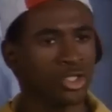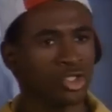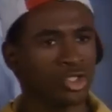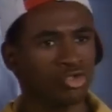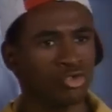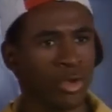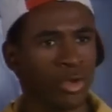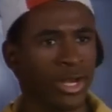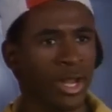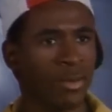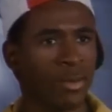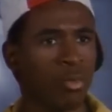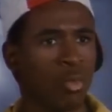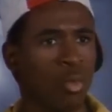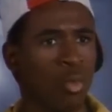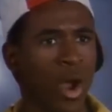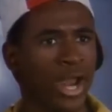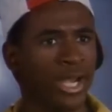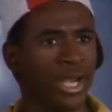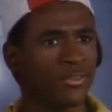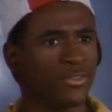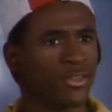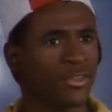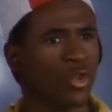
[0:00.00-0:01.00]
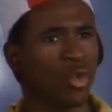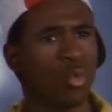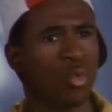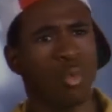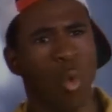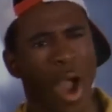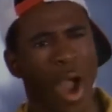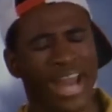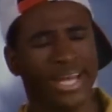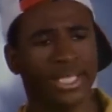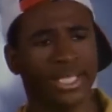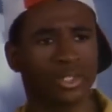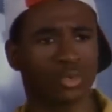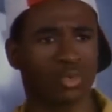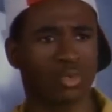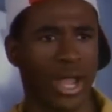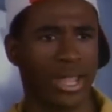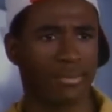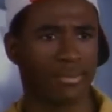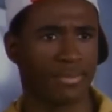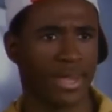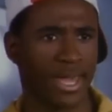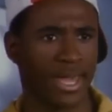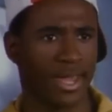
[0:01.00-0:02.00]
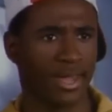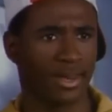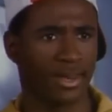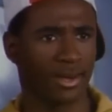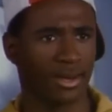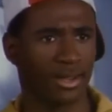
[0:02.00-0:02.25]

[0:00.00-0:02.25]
You are straight up whiter than the whitest white man.